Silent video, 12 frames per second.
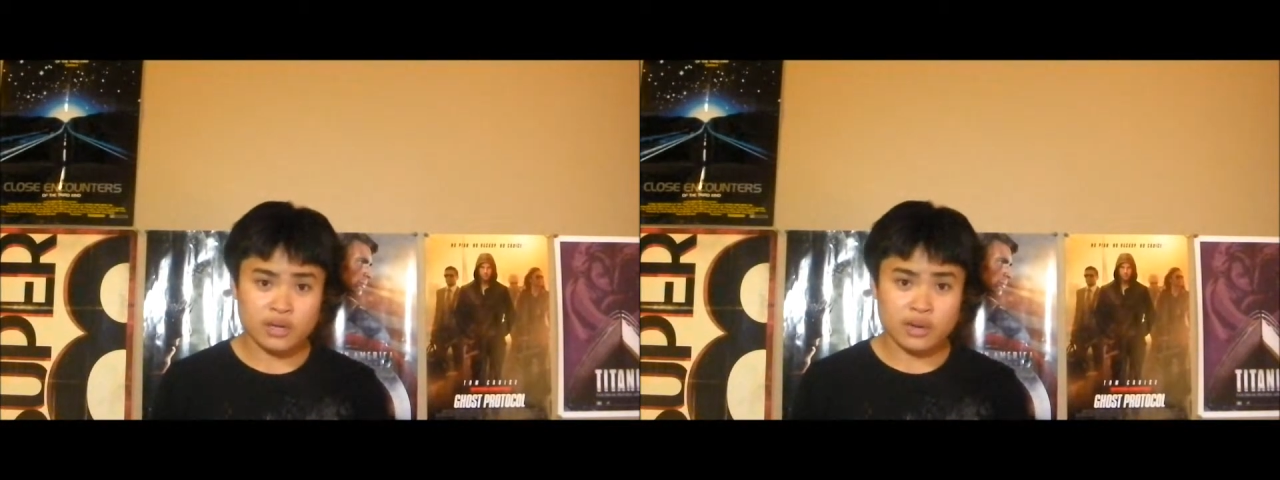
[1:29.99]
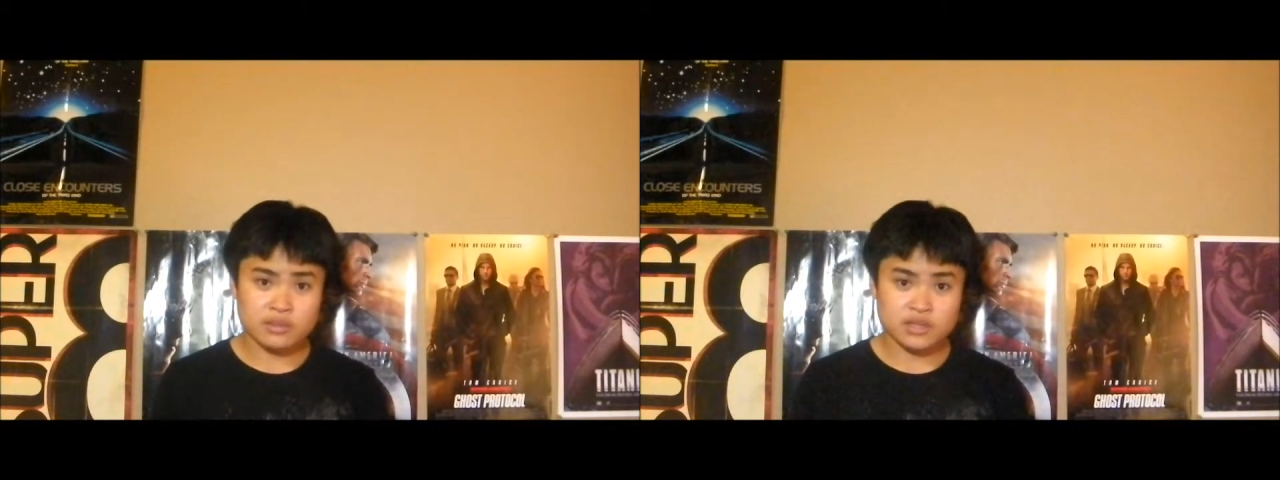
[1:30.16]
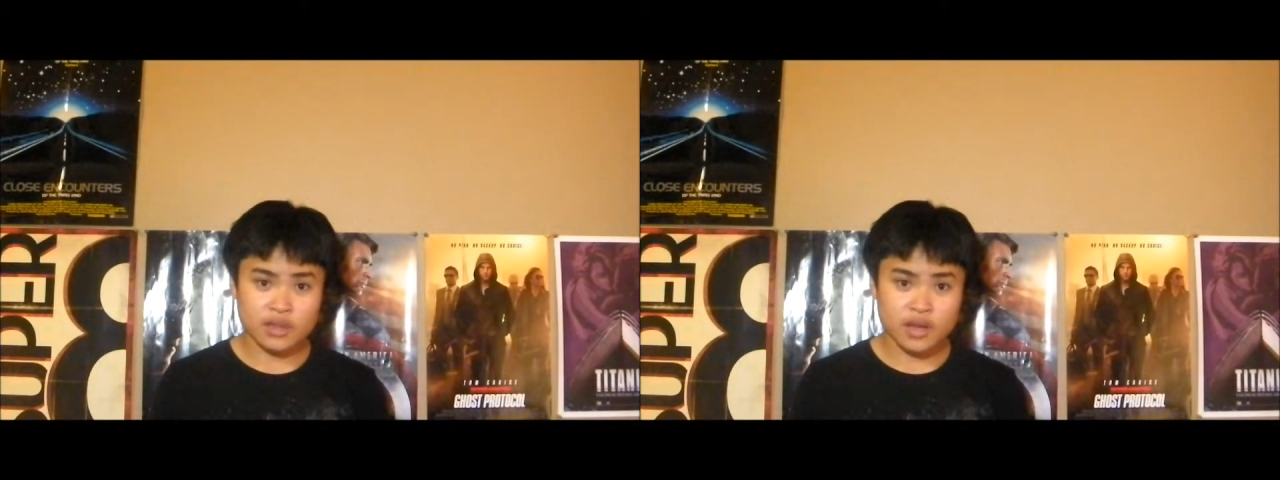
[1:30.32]

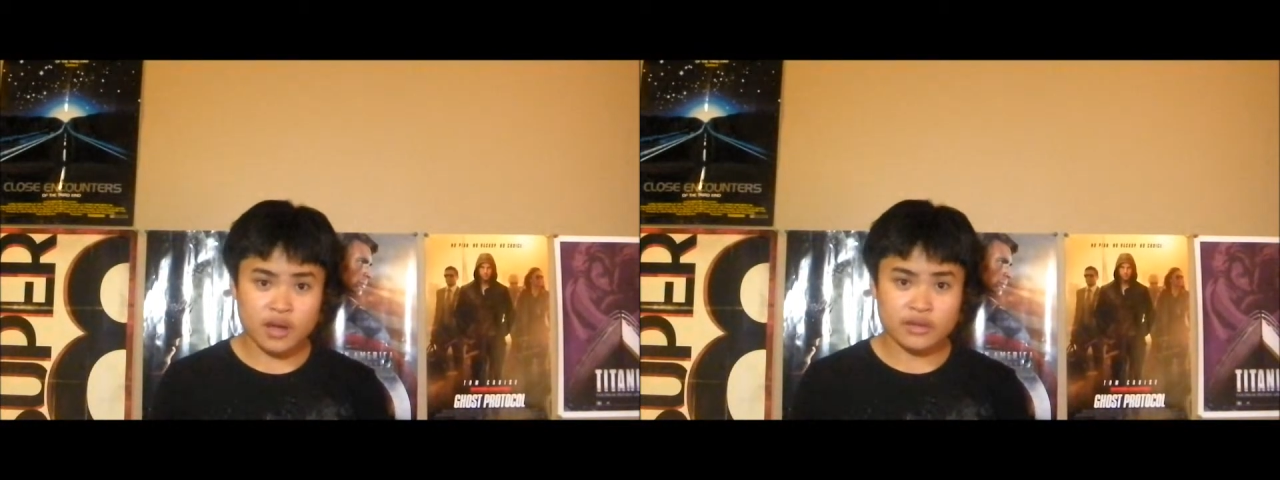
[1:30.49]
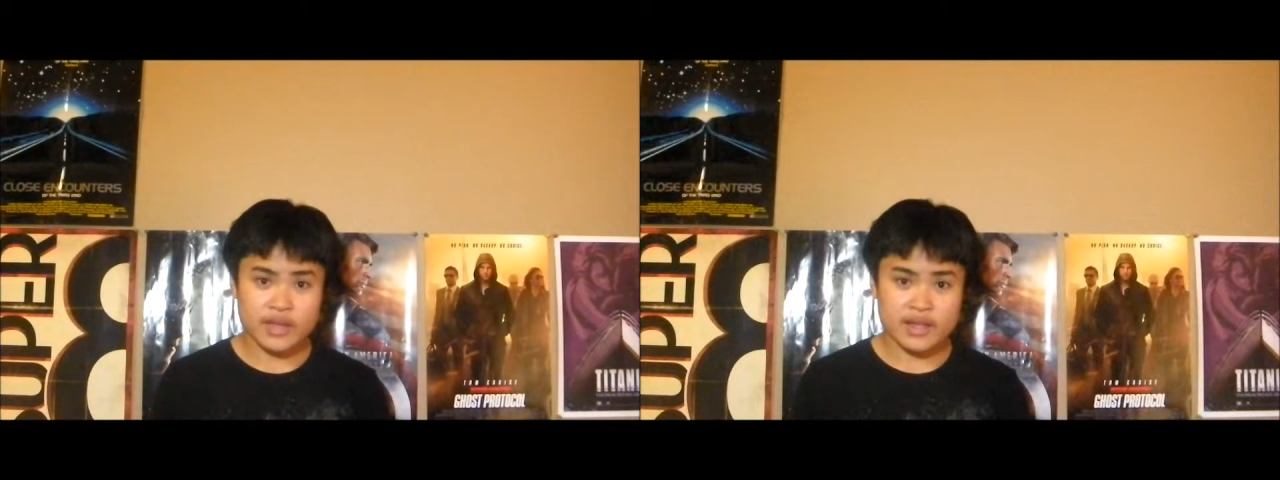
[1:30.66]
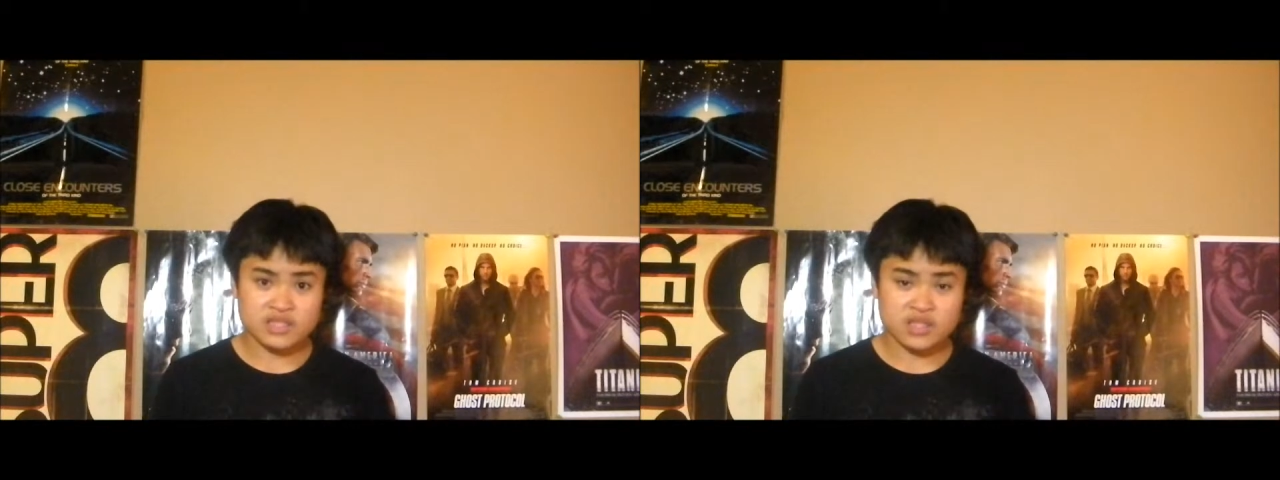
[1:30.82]
comes along,
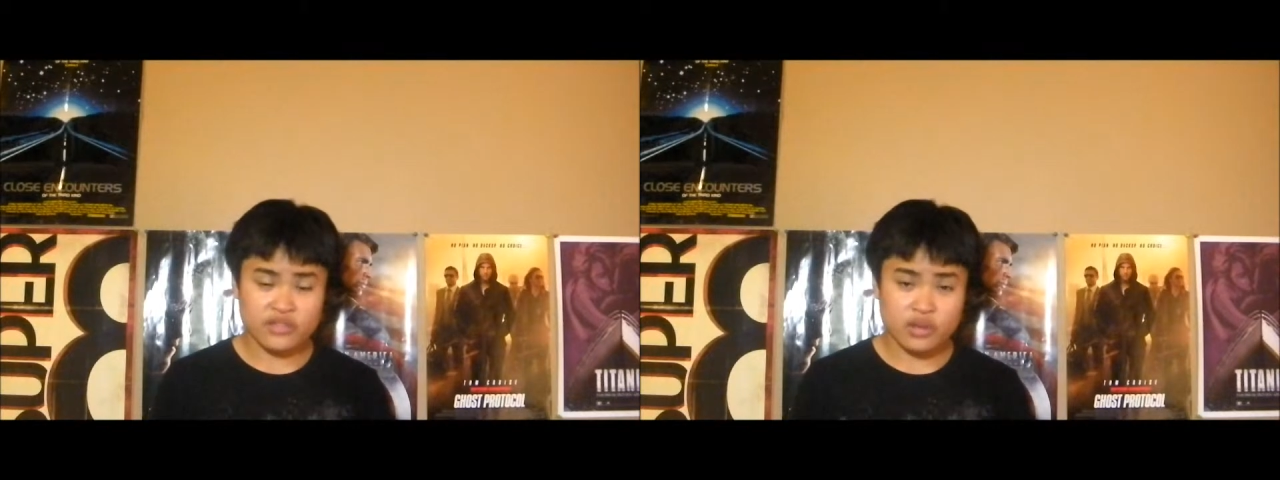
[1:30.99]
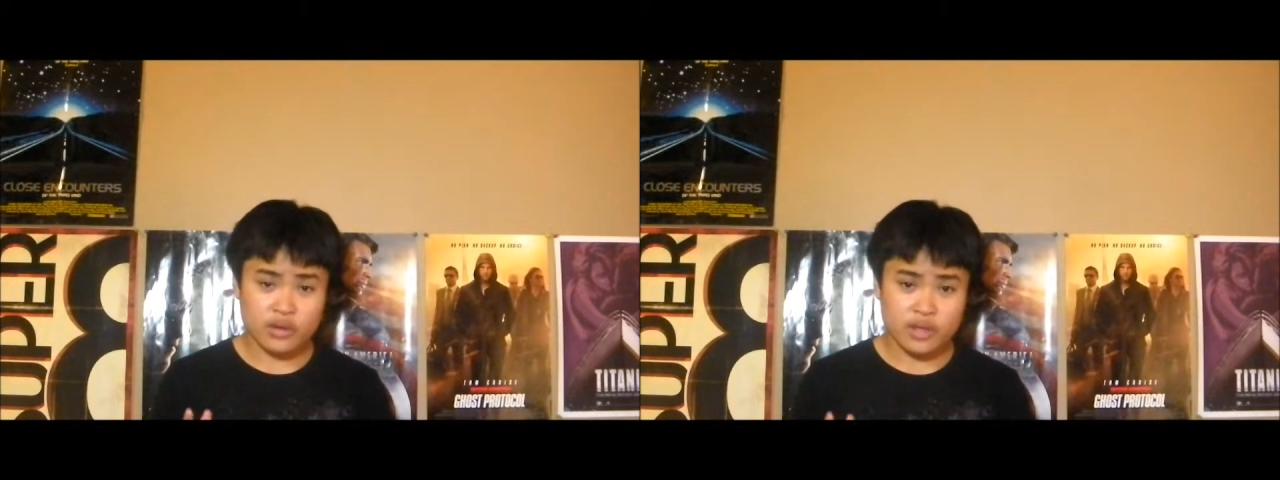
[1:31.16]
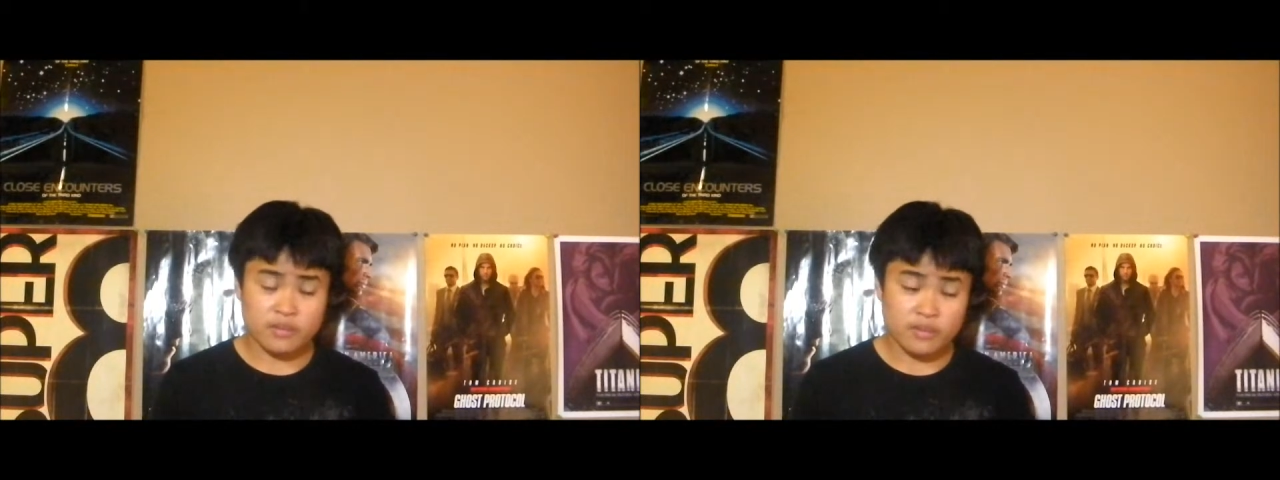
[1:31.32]
that's the
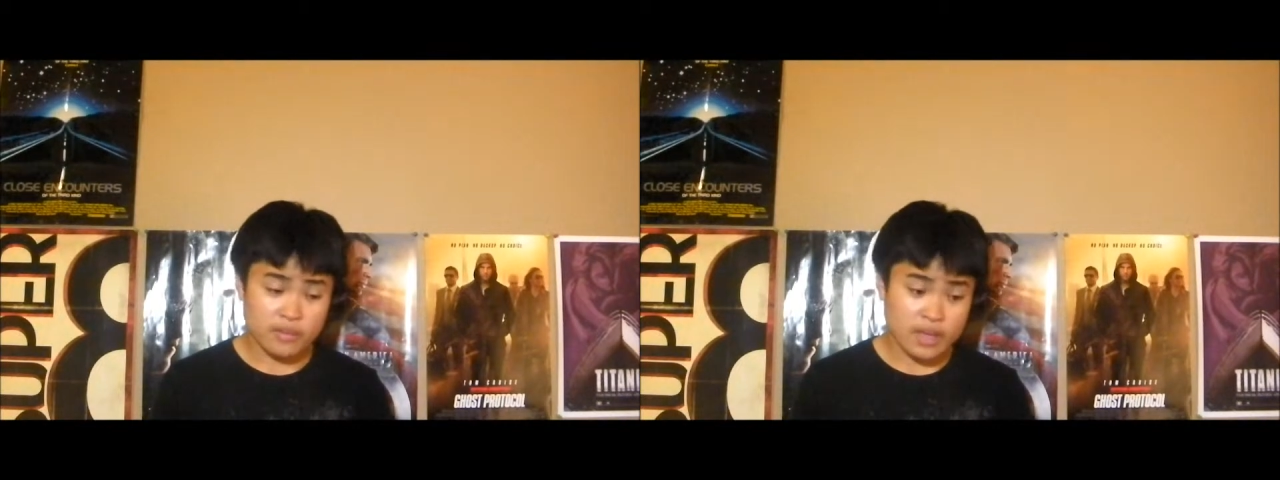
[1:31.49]
villain,